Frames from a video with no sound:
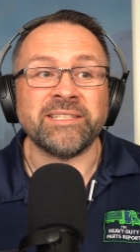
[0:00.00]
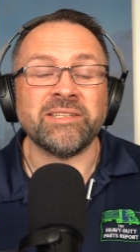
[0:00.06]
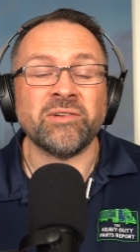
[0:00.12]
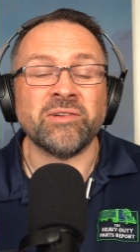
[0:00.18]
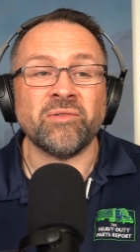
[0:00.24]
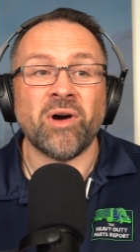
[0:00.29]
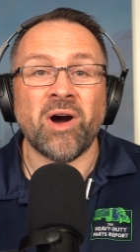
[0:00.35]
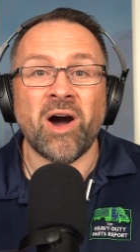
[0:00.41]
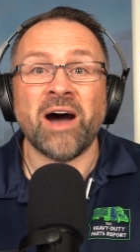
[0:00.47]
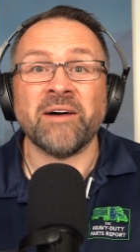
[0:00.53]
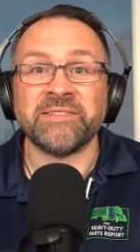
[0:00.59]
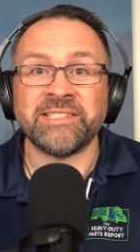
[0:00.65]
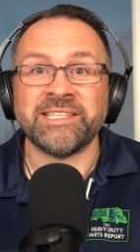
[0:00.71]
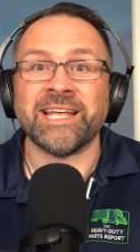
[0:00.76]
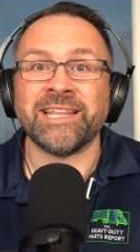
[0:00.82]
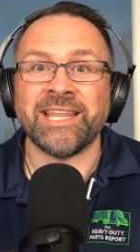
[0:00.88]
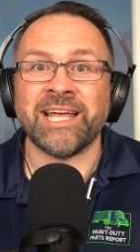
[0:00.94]
to
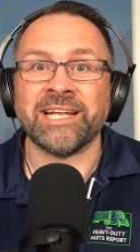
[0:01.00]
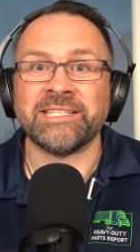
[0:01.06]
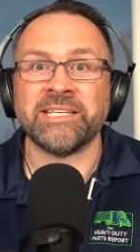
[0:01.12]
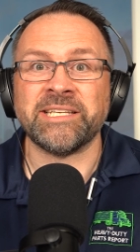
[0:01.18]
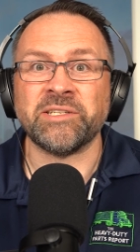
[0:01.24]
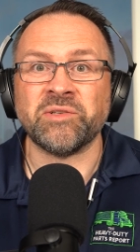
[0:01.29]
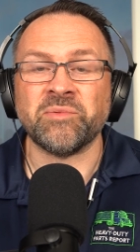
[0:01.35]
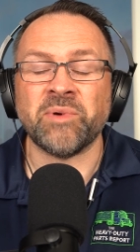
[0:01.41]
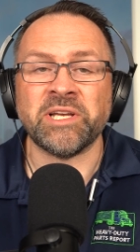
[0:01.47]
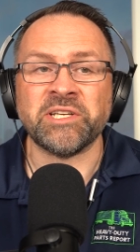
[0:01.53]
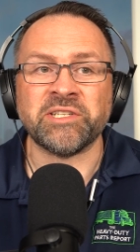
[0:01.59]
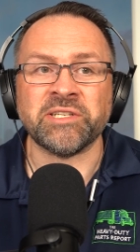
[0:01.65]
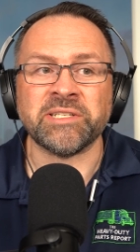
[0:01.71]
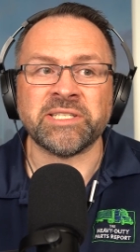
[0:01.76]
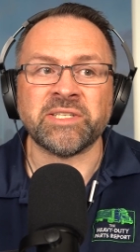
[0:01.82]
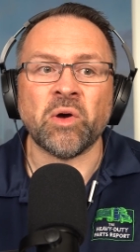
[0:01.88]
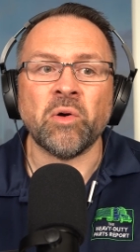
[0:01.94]
offset that
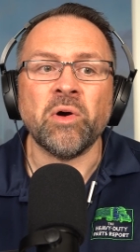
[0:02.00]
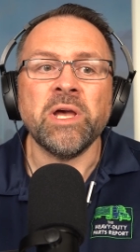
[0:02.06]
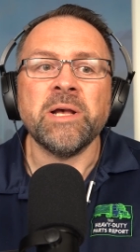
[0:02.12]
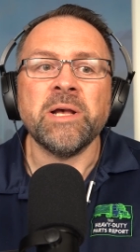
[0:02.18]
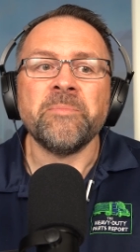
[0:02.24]
situation. So